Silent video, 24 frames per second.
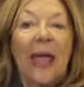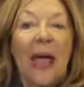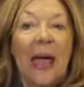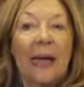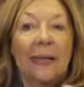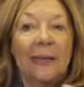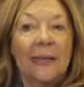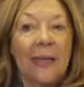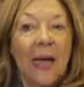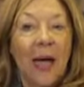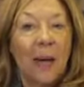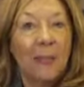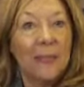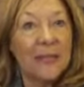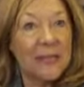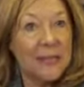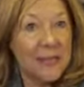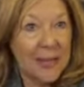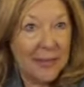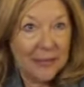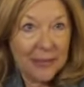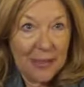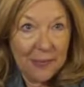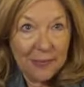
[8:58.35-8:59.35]
and come and
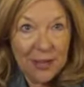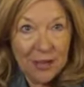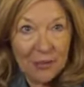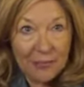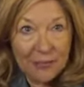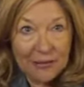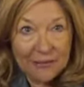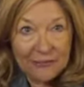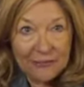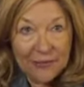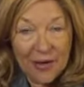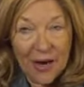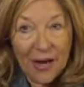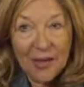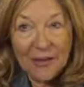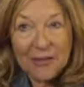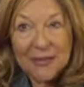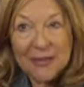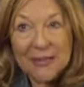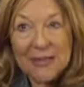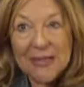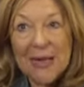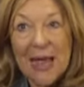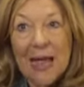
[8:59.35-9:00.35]
set up home in
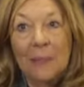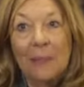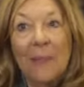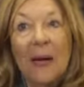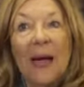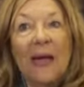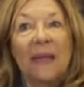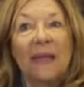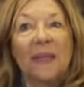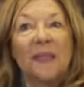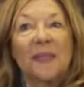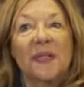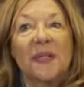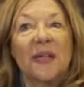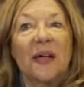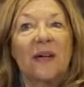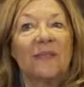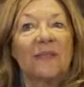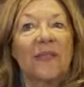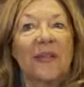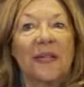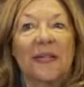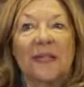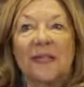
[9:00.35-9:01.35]
France and buy
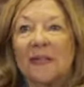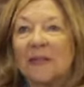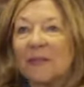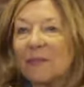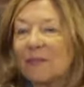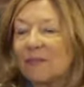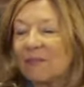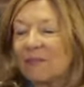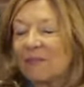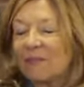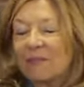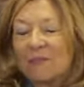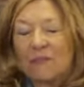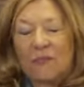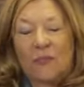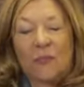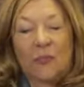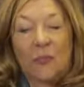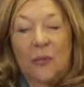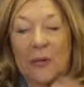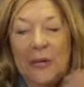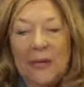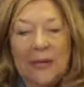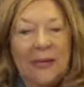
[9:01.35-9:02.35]
themselves this
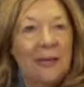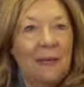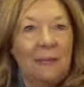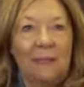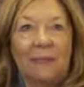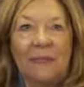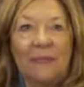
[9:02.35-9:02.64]
really